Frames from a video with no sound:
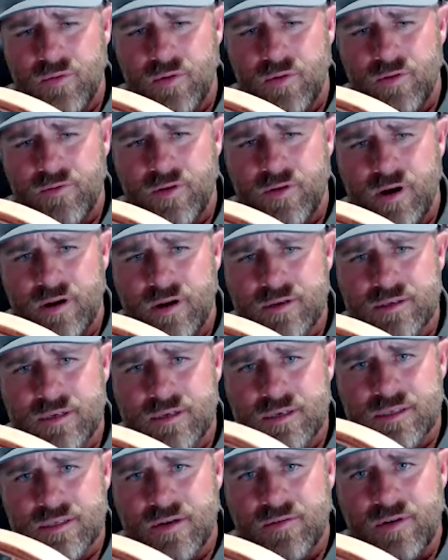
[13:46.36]
4, 5,
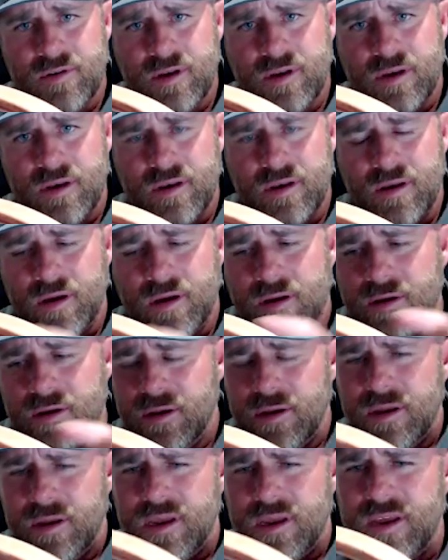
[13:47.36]
6, 7, 8, 9.
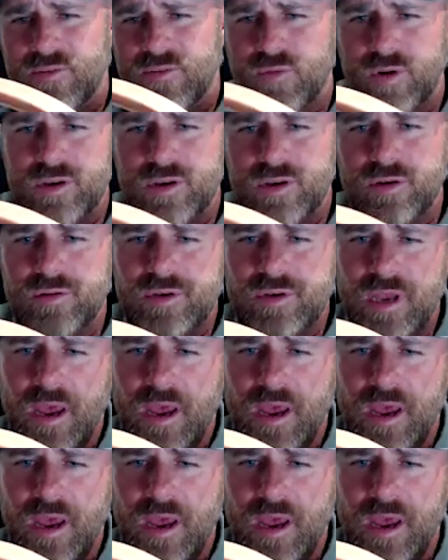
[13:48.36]
If we do